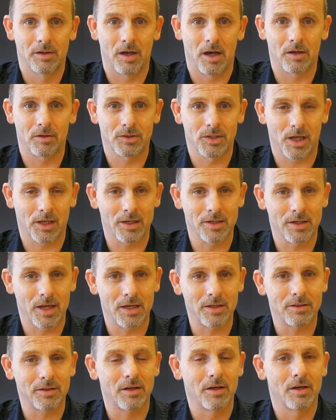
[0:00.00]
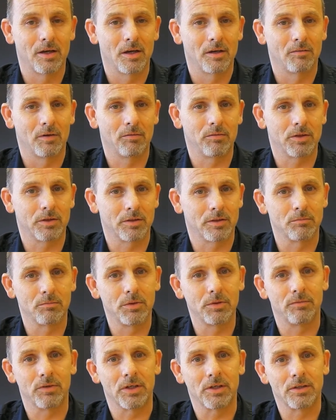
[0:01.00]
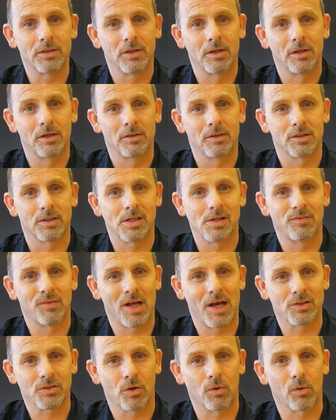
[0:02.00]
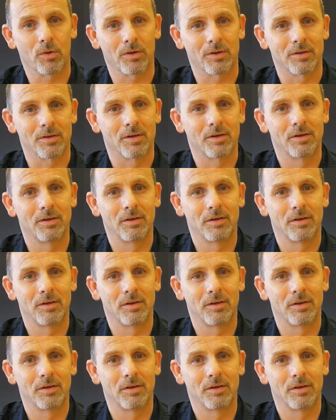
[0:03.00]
On our second date, we went to the movies to see Flash Gordon.